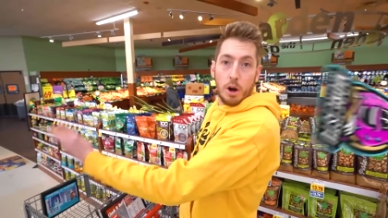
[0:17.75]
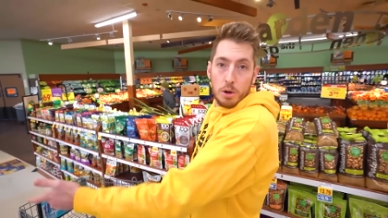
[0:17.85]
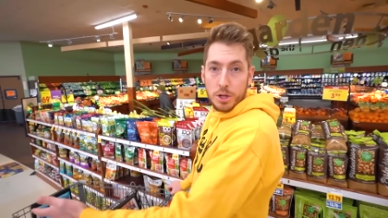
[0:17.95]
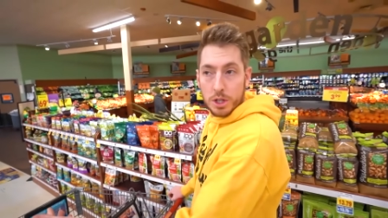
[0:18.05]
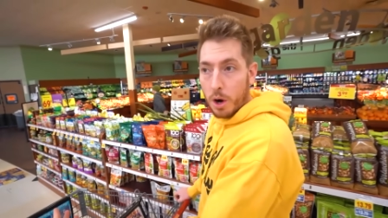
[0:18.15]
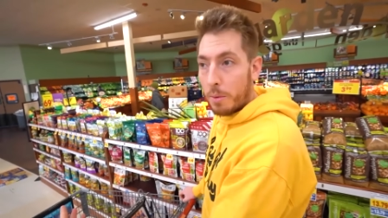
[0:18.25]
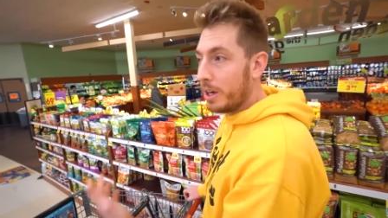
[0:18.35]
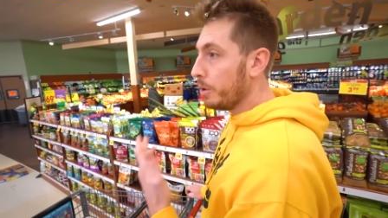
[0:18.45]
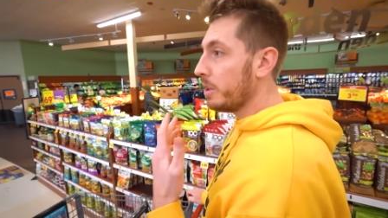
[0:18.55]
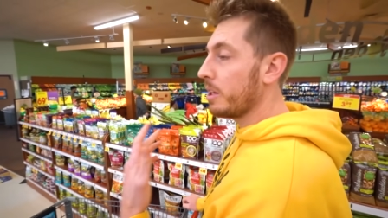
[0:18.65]
grocery store. We
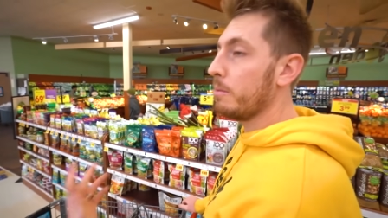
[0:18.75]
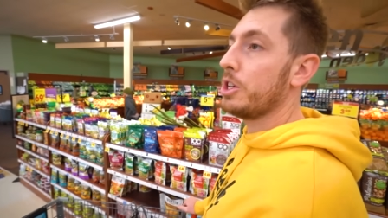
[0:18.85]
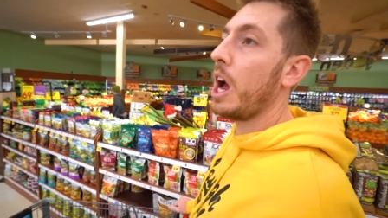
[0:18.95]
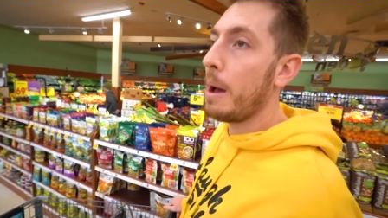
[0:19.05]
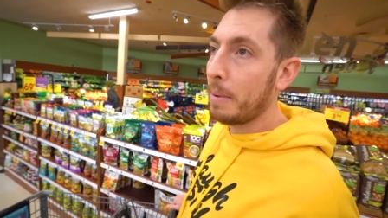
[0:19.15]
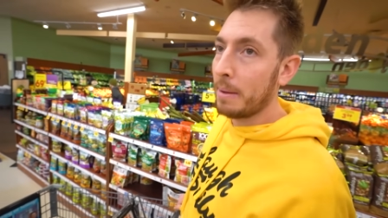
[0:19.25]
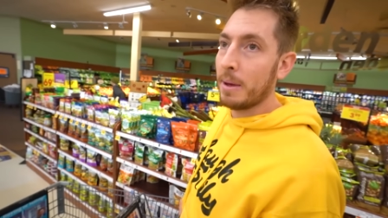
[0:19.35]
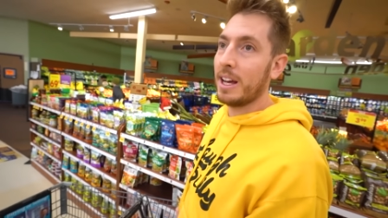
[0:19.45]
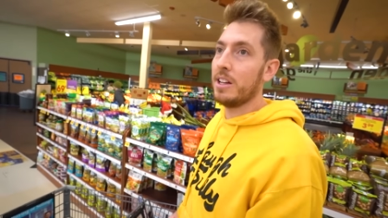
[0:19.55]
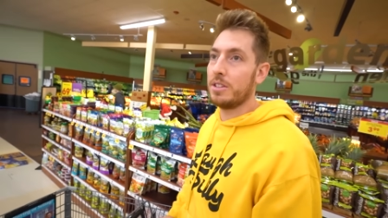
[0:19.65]
are doing some shopping
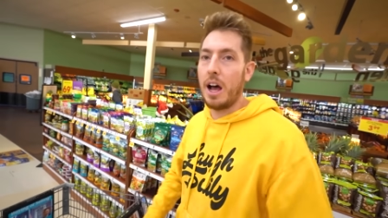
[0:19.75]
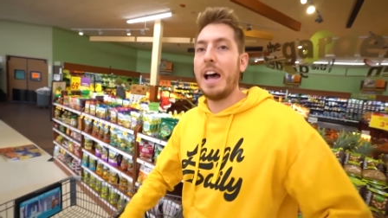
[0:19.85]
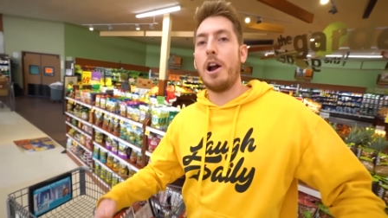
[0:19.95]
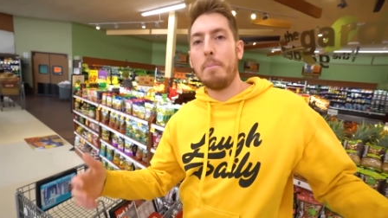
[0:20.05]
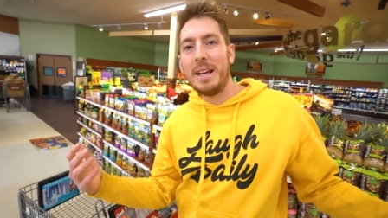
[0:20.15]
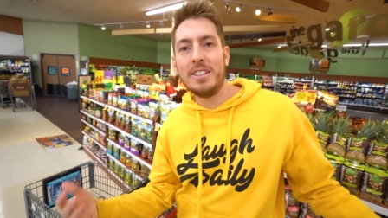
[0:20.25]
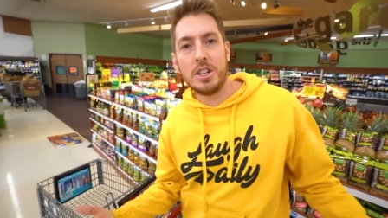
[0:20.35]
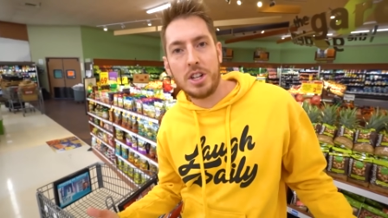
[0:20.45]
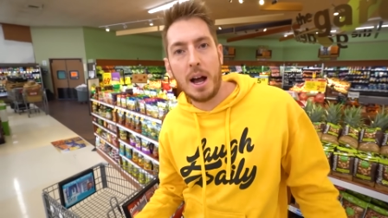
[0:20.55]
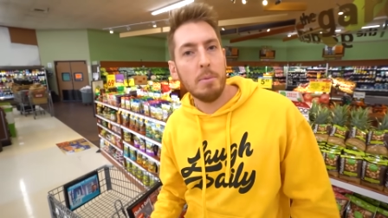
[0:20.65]
because at our
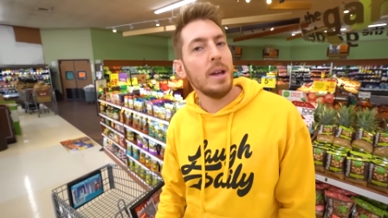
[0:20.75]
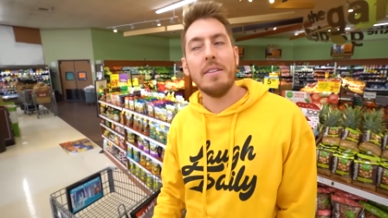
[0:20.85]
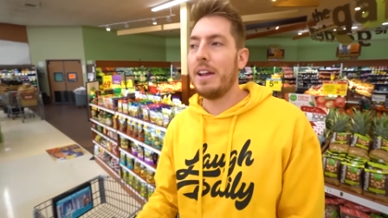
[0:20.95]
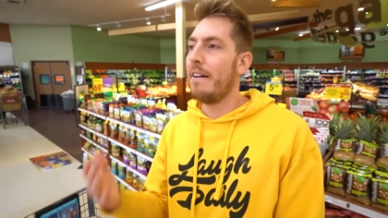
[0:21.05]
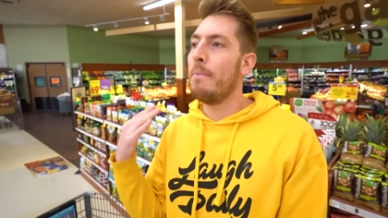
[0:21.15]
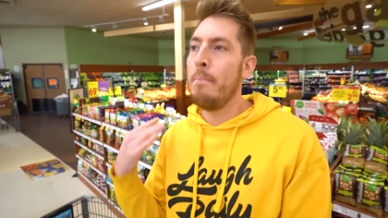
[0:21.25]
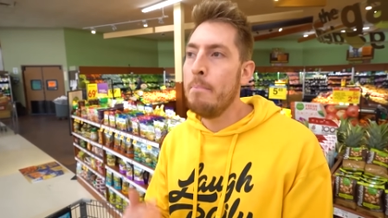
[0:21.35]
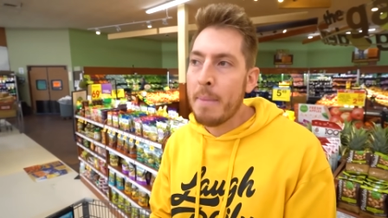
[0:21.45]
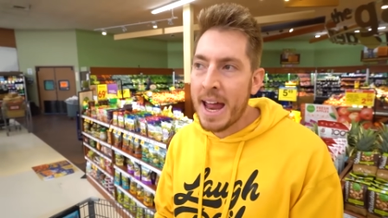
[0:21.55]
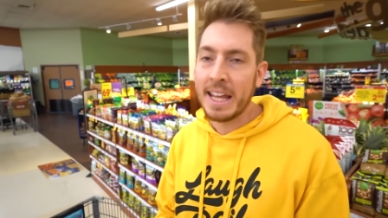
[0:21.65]
pizza shop, we have to have
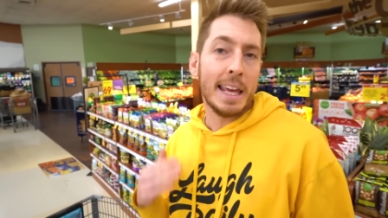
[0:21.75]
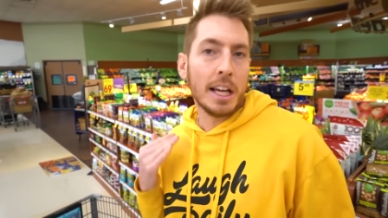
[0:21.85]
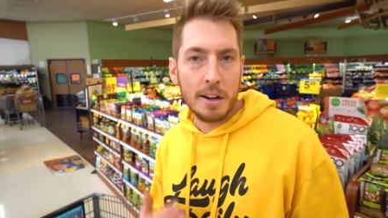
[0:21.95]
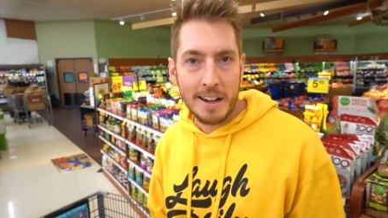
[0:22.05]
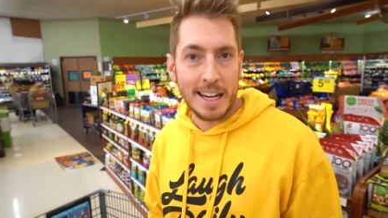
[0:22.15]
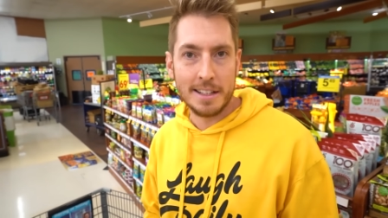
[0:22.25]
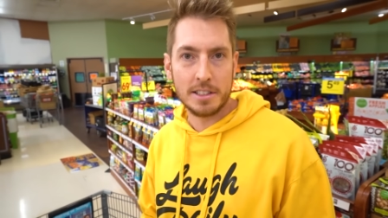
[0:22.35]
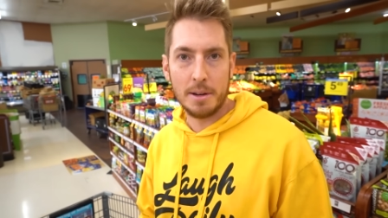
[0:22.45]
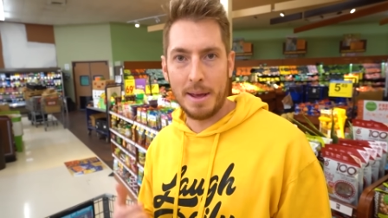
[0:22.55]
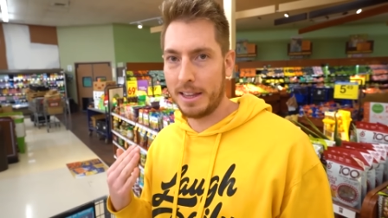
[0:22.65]
many
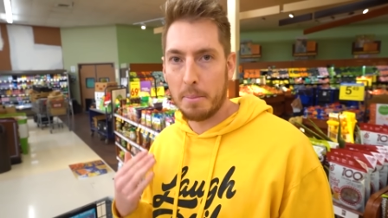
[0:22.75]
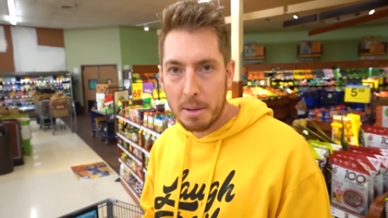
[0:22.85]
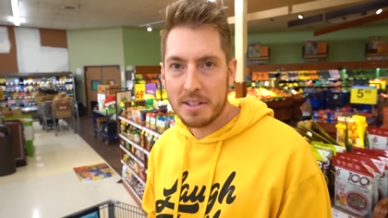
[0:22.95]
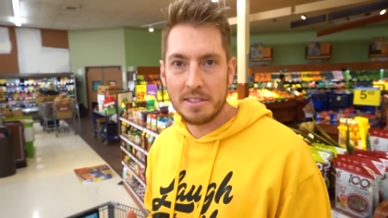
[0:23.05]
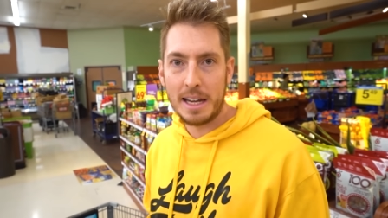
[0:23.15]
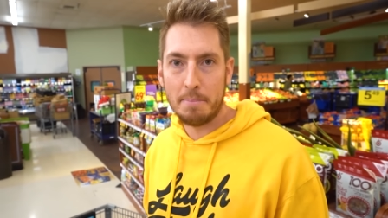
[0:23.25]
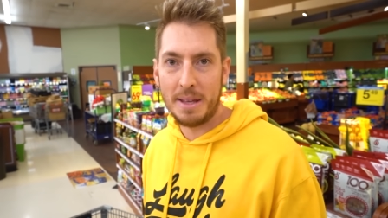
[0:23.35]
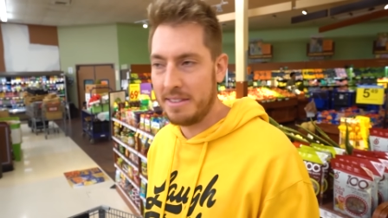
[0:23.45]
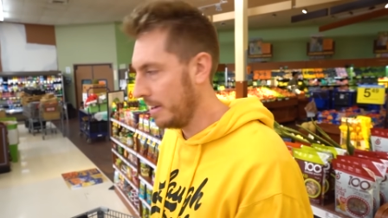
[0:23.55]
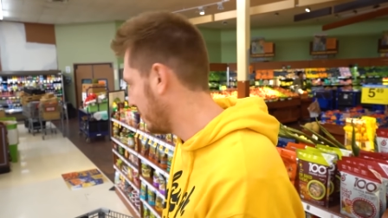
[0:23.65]
ingredients to make the pristine
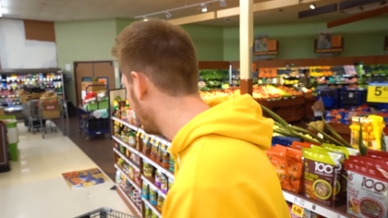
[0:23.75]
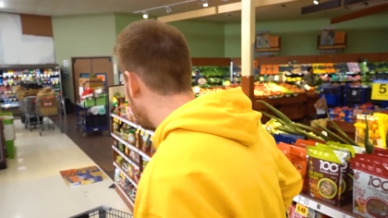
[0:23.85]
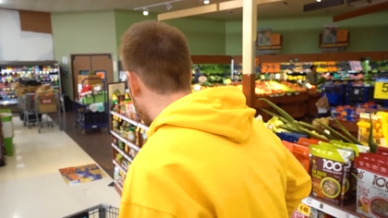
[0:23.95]
pizzas.